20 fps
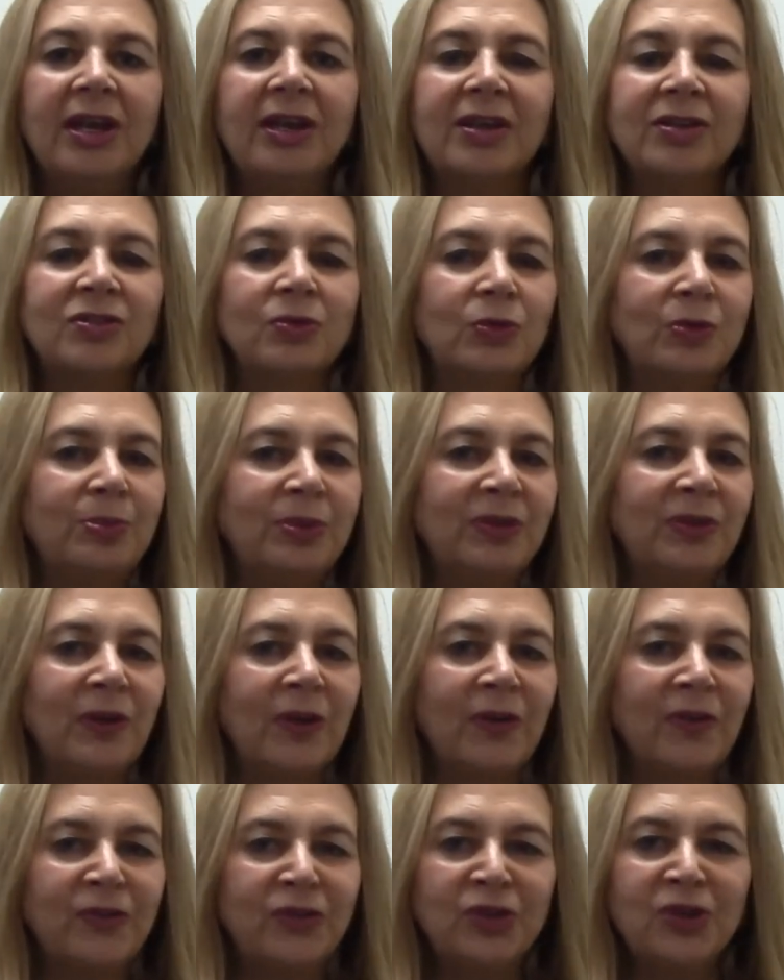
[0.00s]
because it would be
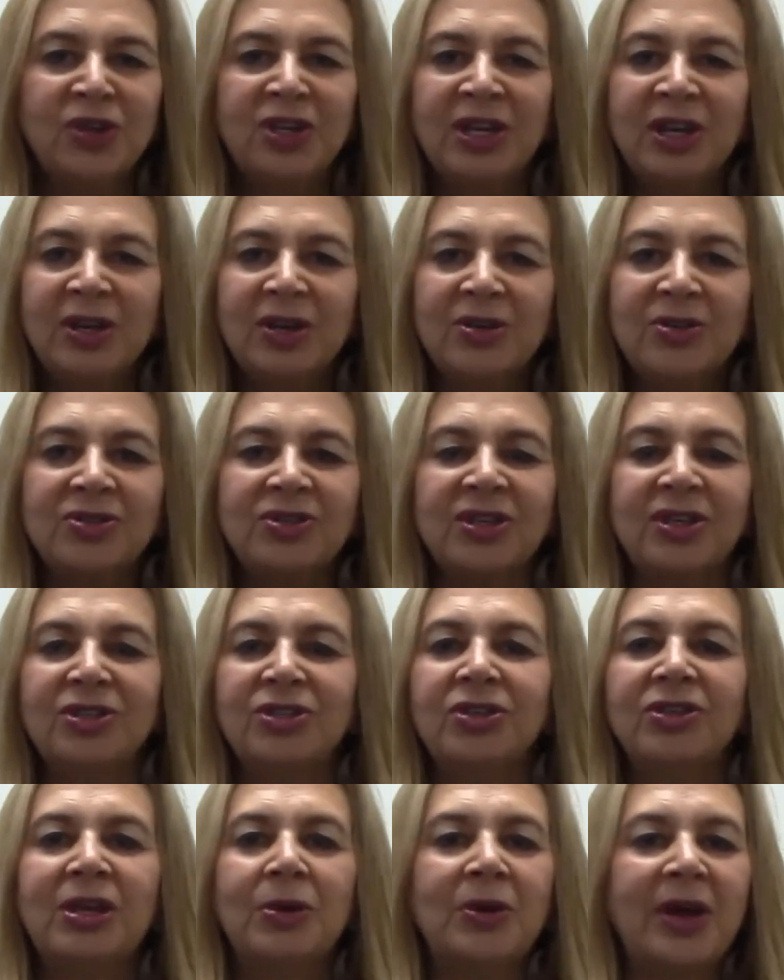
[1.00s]
a few years
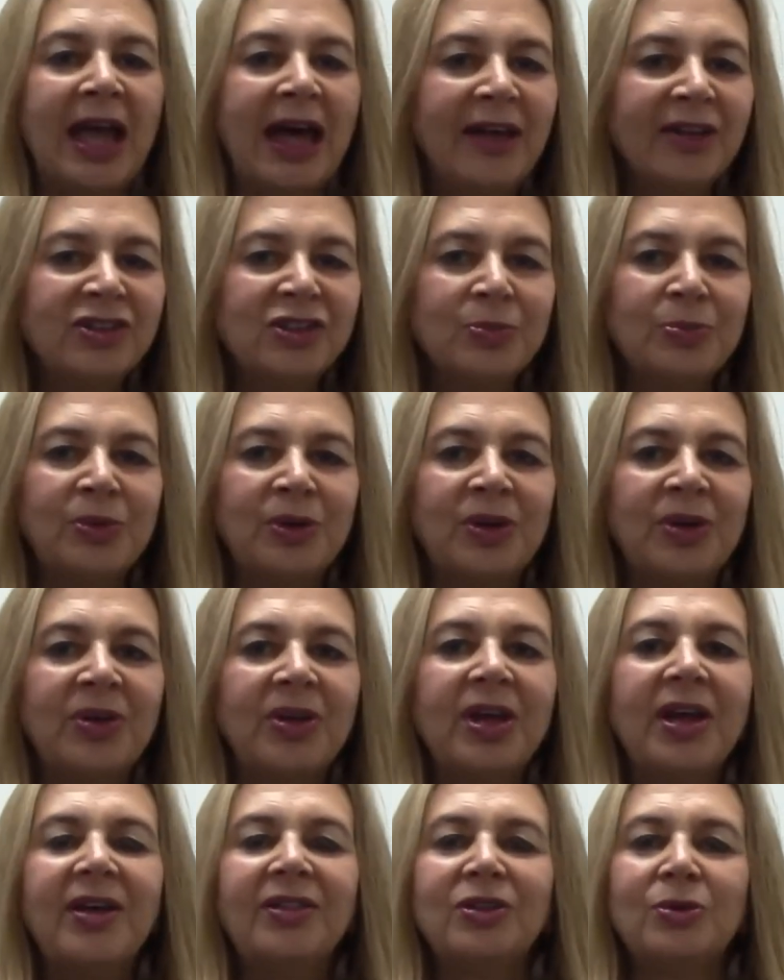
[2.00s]
until they were eligible,
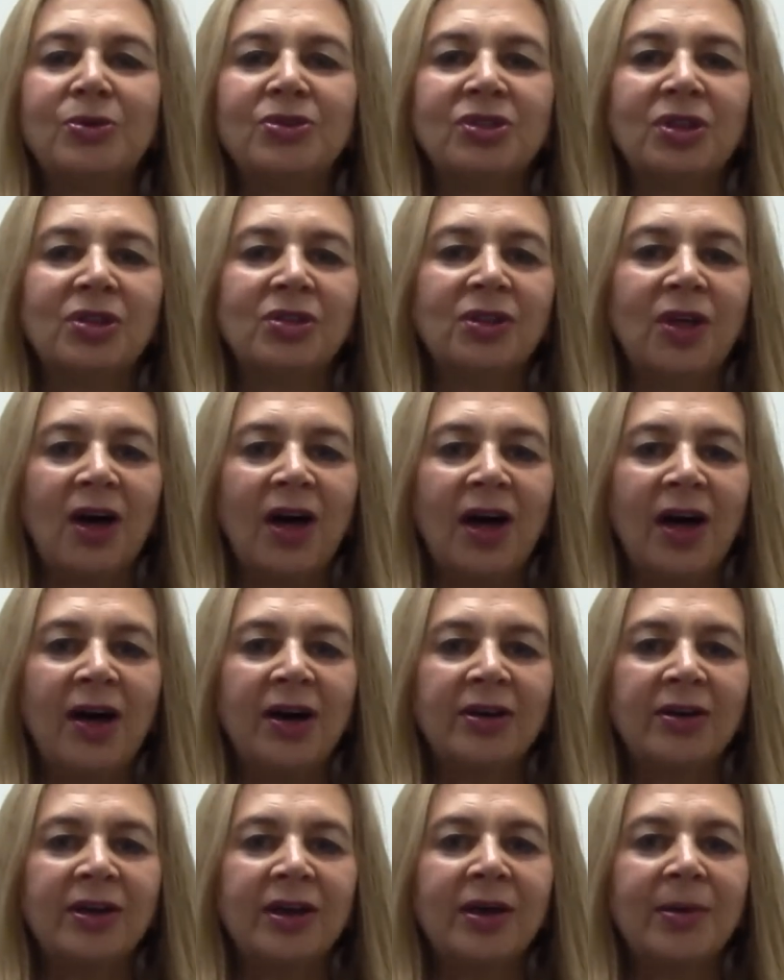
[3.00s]
there was a
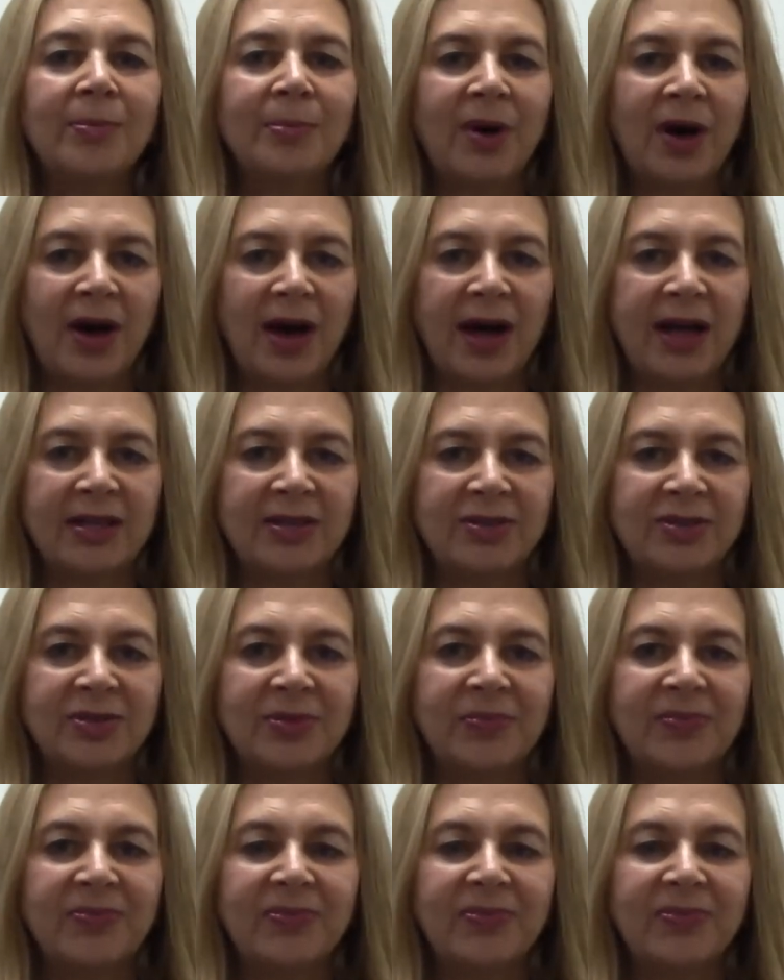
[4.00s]
long pause.